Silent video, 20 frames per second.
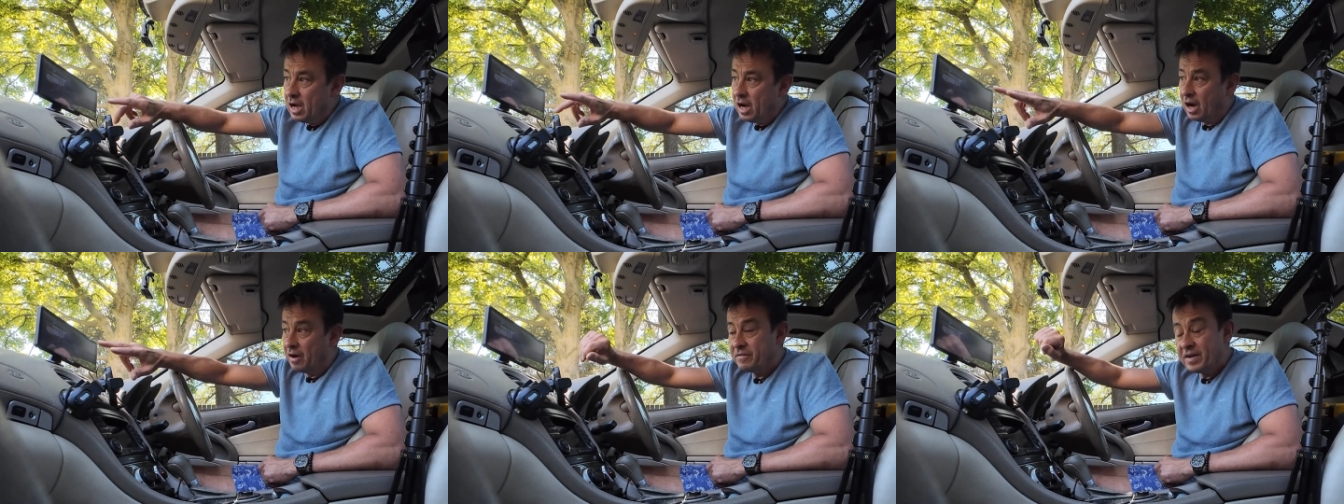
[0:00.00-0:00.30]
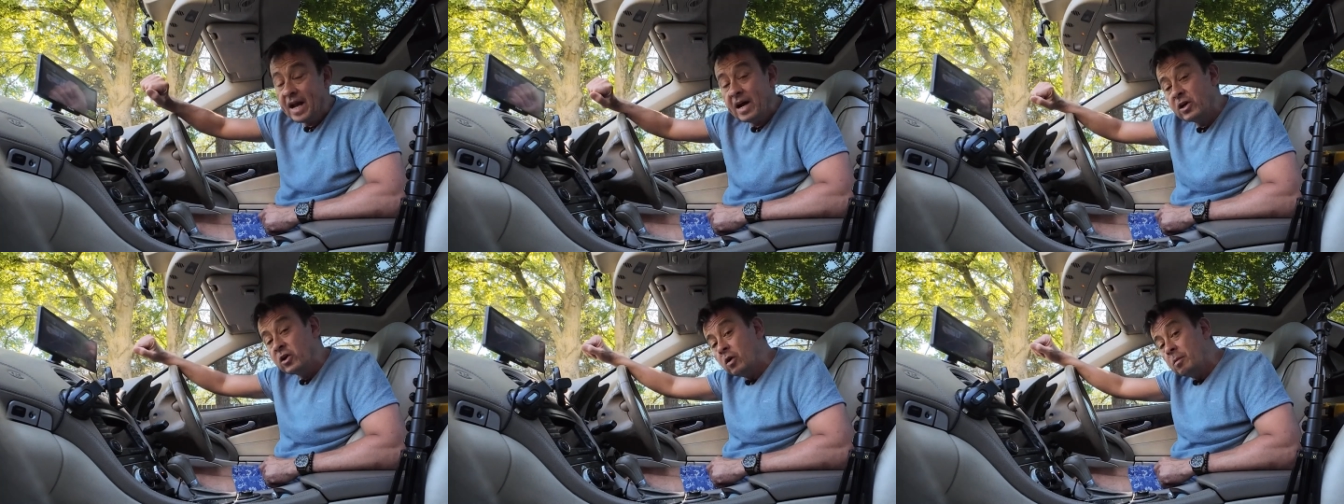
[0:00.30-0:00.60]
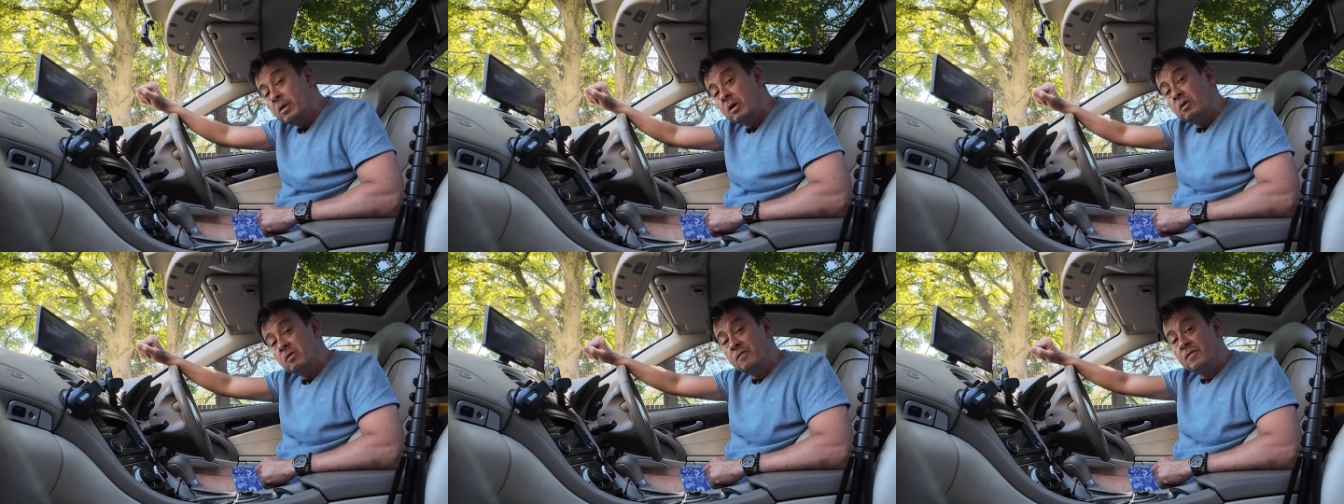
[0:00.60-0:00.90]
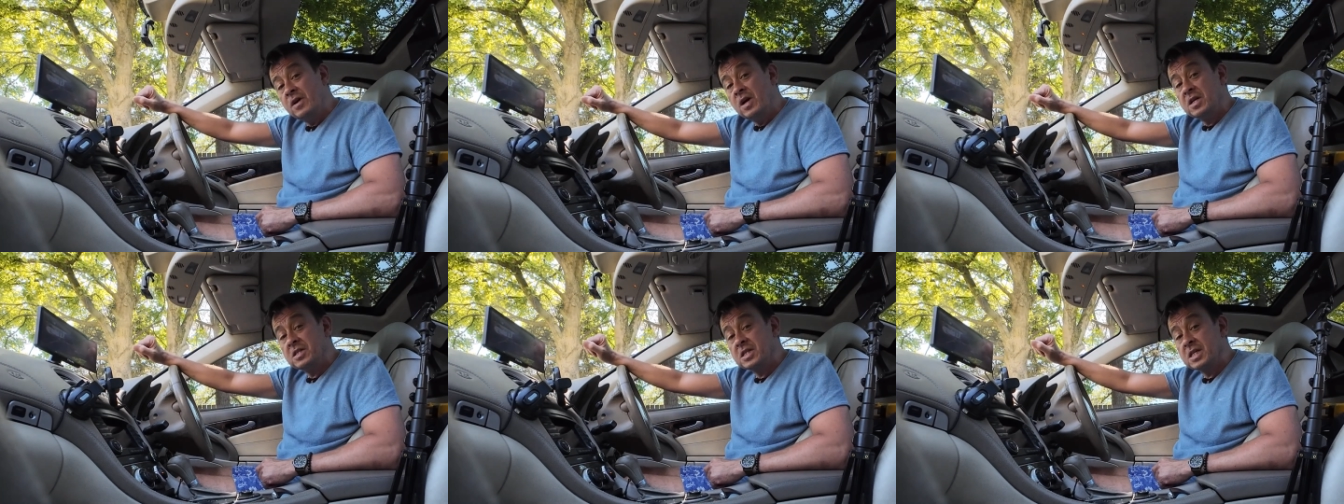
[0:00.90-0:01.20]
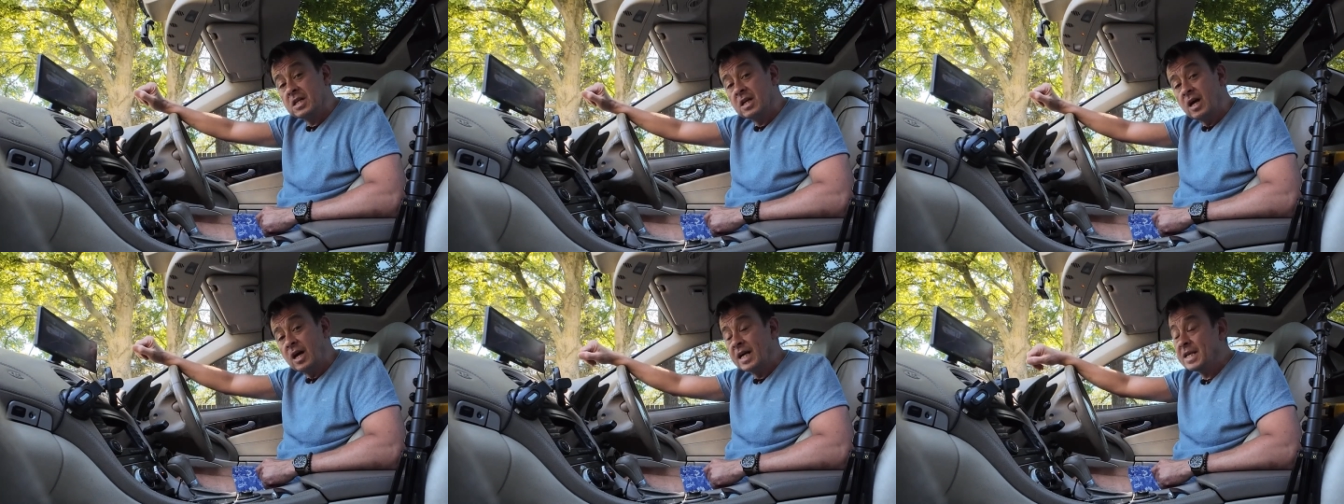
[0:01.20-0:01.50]
I've now got my
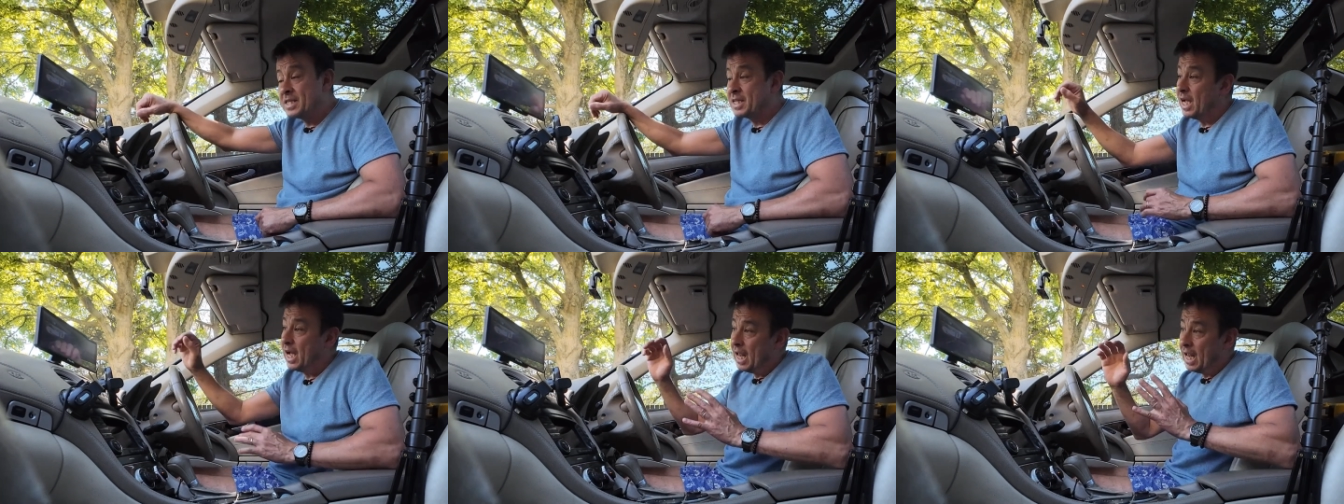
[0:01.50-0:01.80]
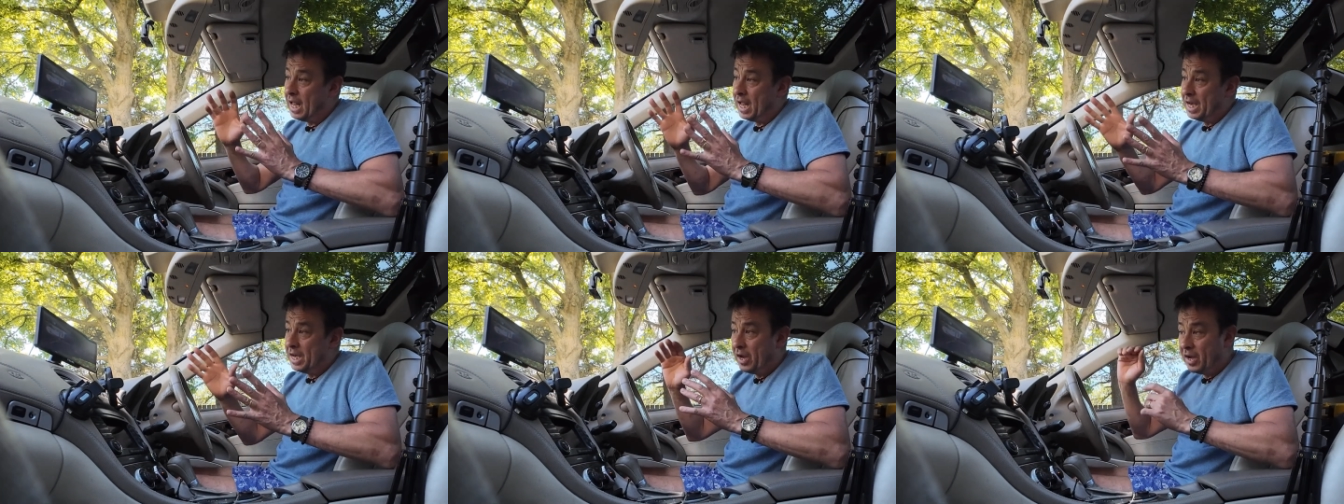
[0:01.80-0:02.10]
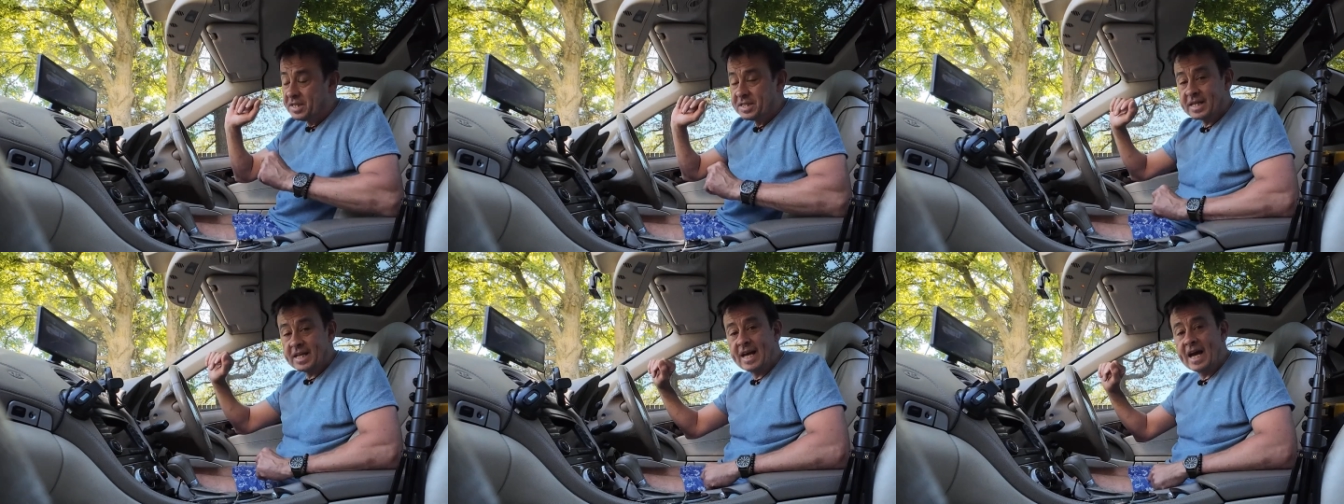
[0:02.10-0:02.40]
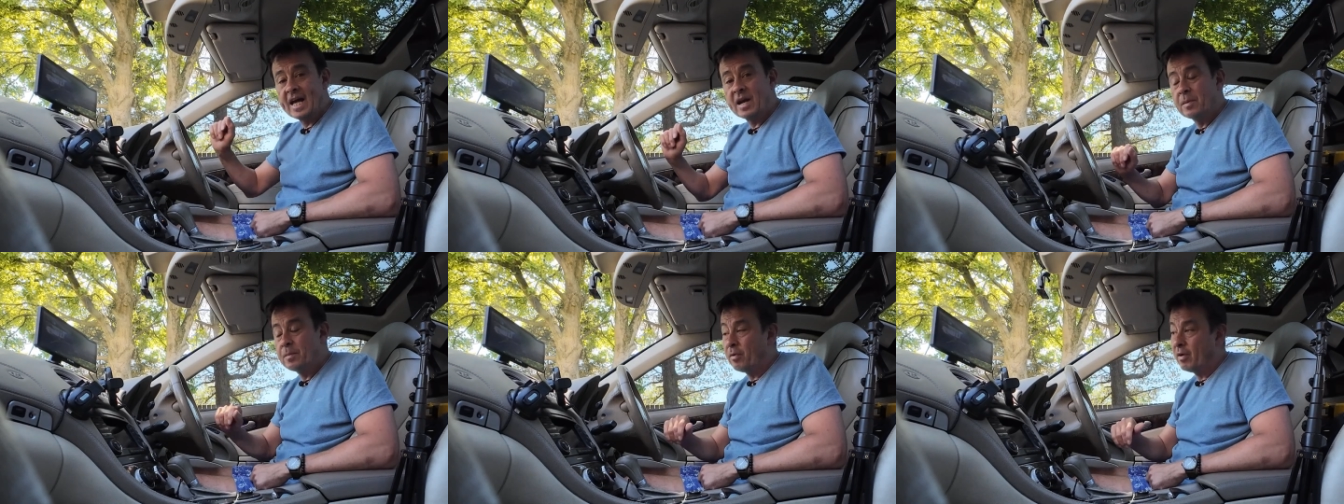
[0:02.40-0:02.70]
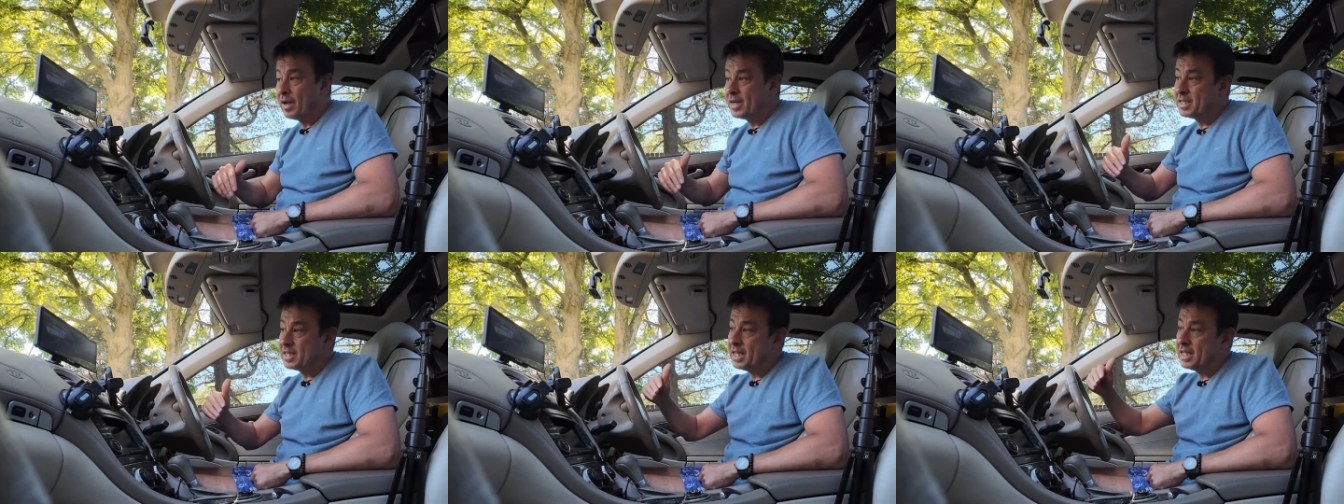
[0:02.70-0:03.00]
reversing lines nice and
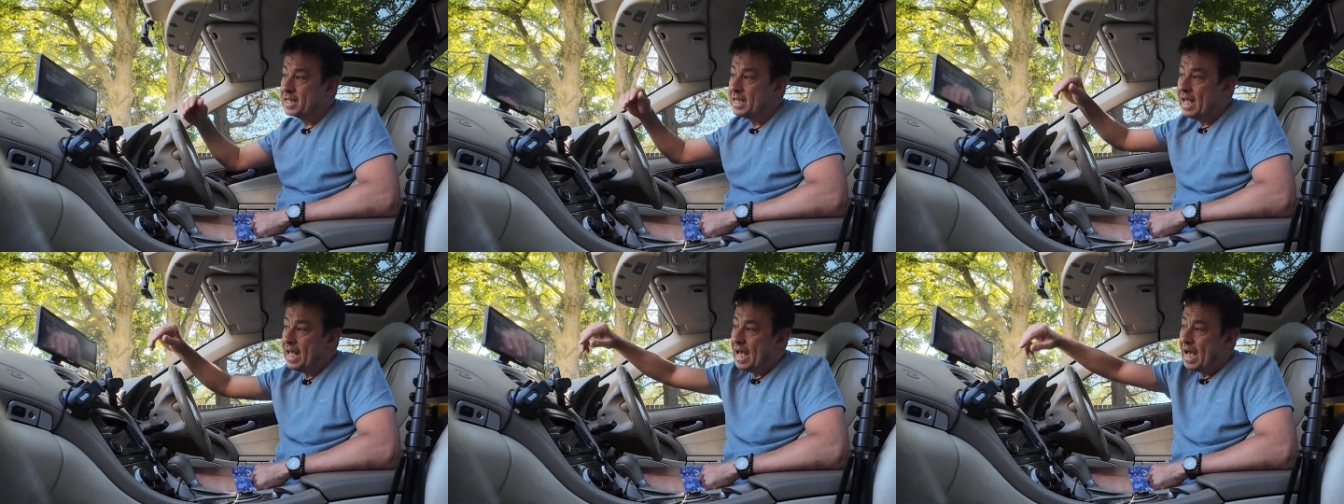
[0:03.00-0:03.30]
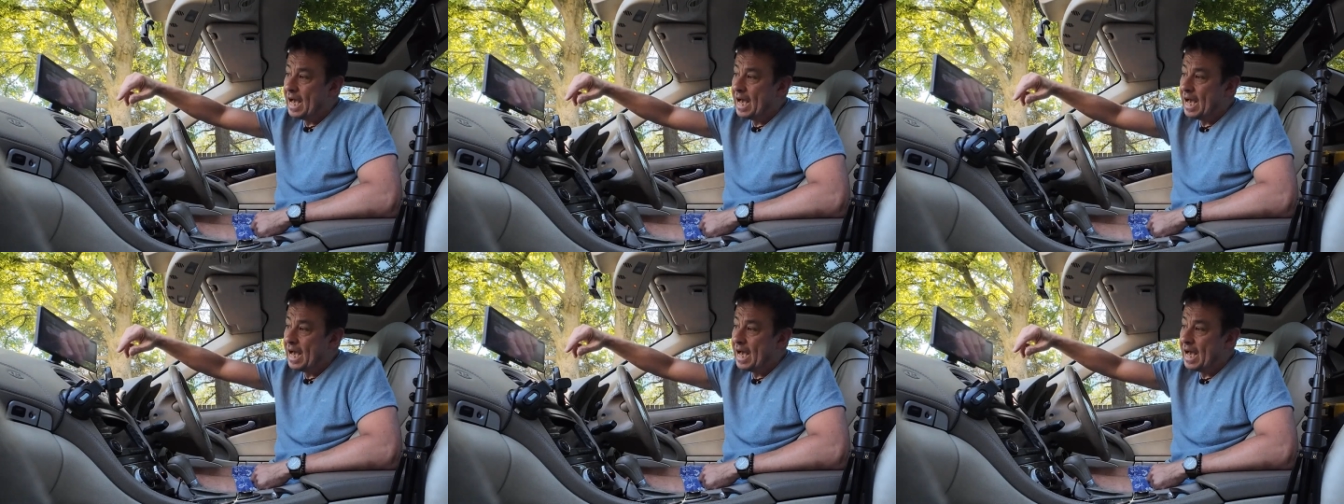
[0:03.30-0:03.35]
calibrated.